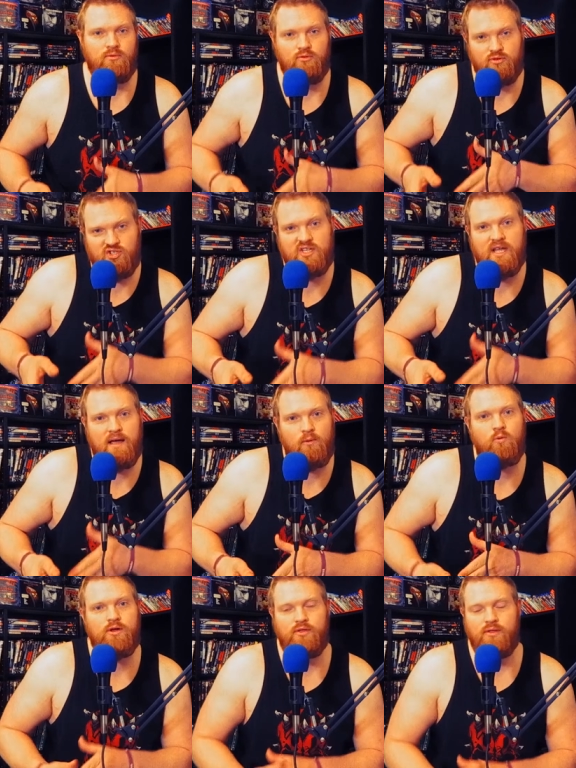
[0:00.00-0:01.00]
stay
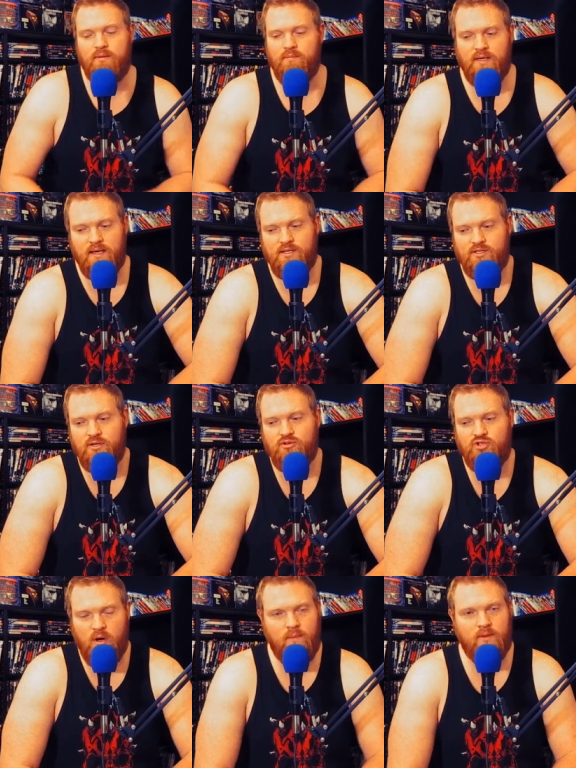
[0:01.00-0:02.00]
with it, because there's
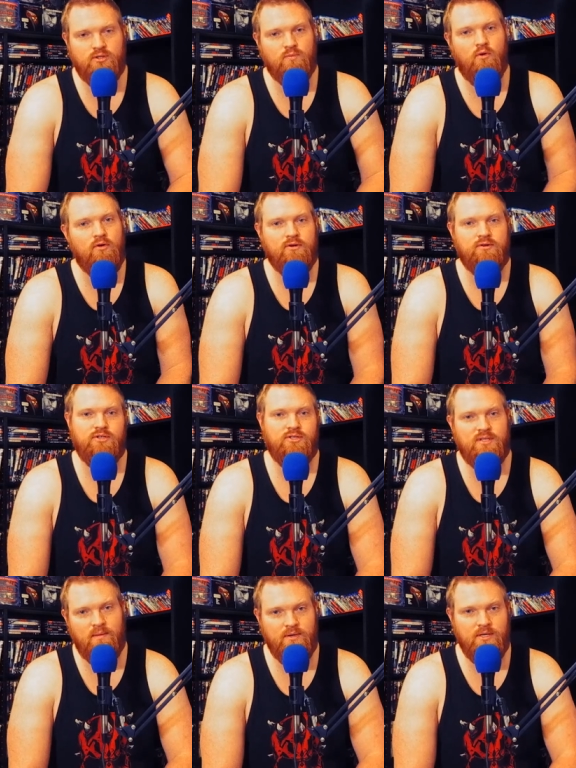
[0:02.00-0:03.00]
so much more than just
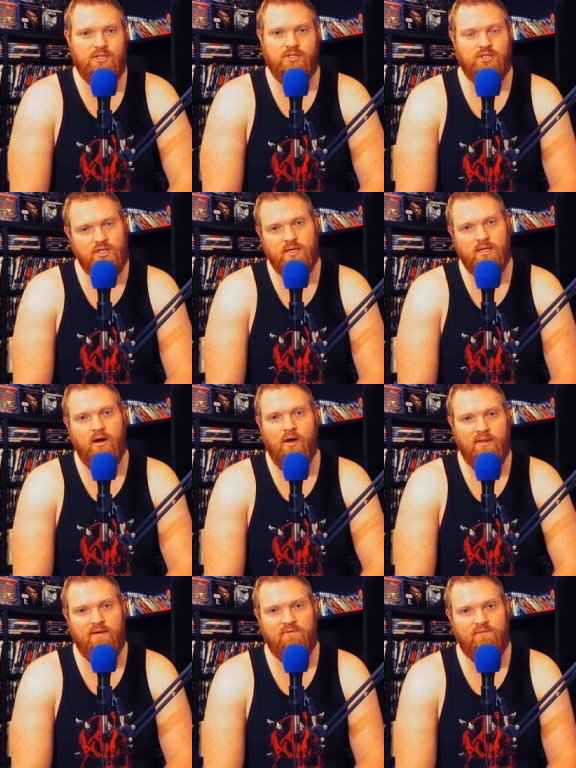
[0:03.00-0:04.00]
that piece of shit on
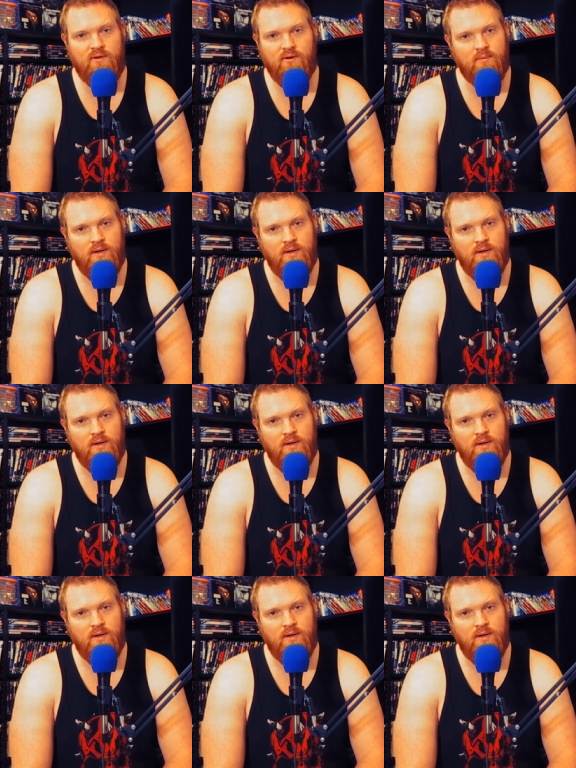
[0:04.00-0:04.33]
that film.